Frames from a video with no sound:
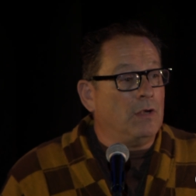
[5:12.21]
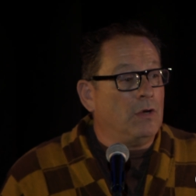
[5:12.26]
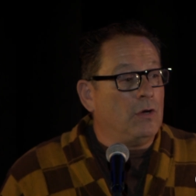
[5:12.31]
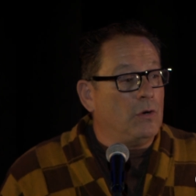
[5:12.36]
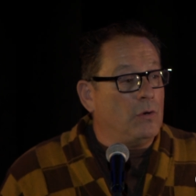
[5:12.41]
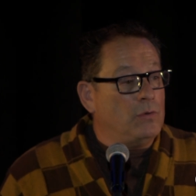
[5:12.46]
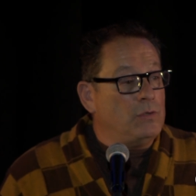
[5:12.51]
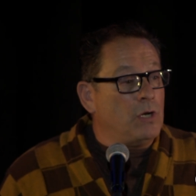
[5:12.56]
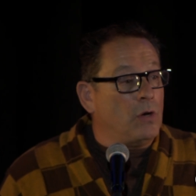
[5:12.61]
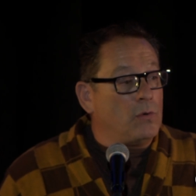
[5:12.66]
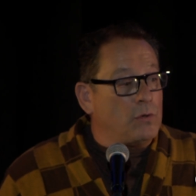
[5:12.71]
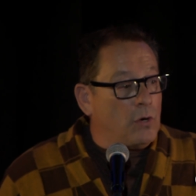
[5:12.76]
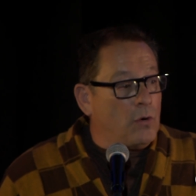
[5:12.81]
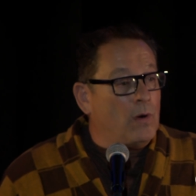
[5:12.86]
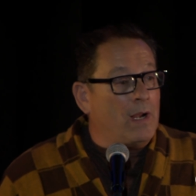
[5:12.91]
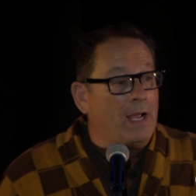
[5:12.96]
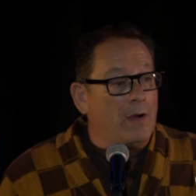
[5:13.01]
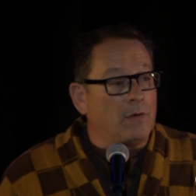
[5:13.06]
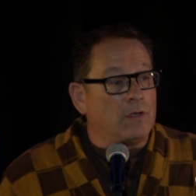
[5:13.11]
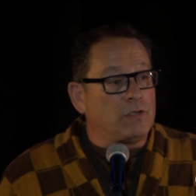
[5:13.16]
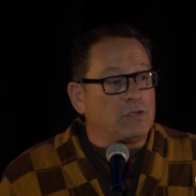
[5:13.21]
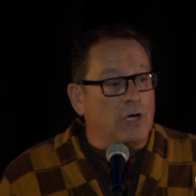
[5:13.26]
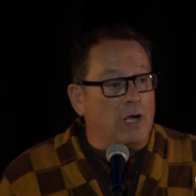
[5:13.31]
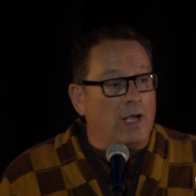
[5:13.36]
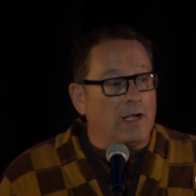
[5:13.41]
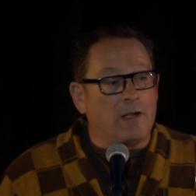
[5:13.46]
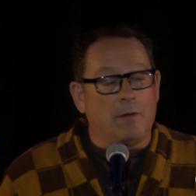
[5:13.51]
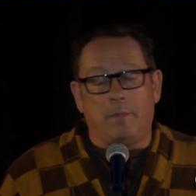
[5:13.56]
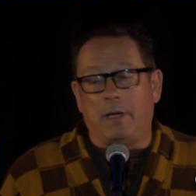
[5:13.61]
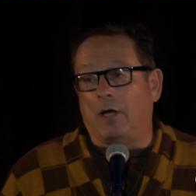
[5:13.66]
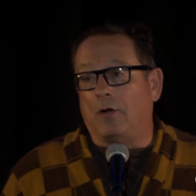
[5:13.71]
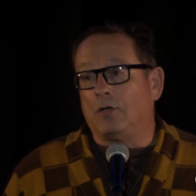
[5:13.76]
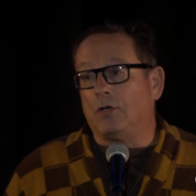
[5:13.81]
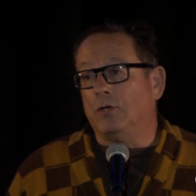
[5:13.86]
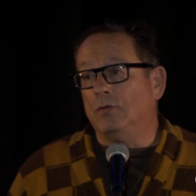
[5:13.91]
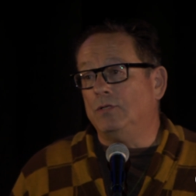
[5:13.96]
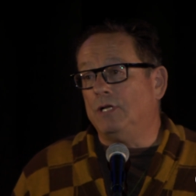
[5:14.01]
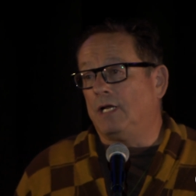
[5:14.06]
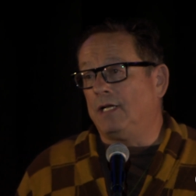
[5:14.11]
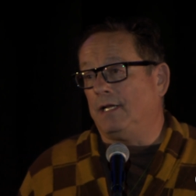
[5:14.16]
who don't know how to talk about
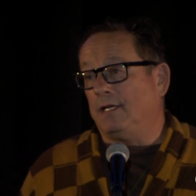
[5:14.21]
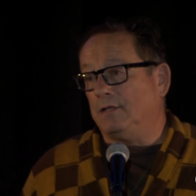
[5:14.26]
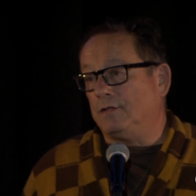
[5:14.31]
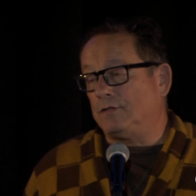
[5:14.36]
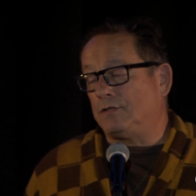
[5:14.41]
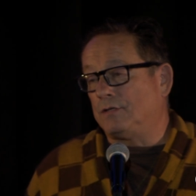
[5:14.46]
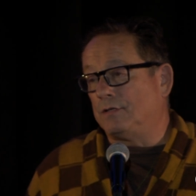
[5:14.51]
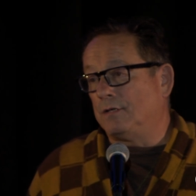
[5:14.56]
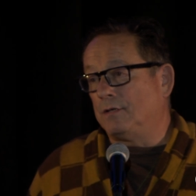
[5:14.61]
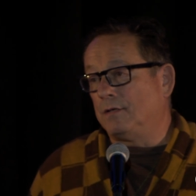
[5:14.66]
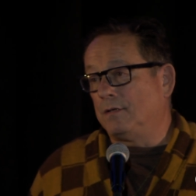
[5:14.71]
whodunits.